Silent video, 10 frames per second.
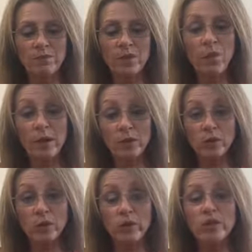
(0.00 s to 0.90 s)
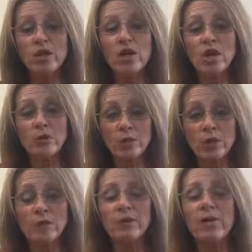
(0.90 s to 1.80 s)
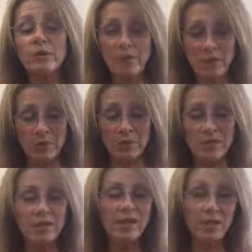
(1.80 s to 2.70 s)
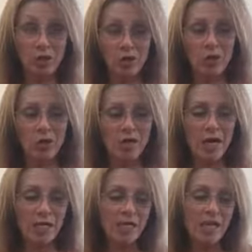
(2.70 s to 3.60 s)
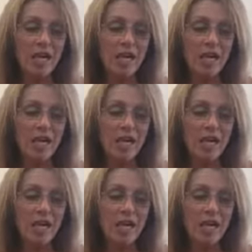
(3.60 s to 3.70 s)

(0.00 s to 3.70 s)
wild orange, rosemary, and peppermint. There you go, I got it.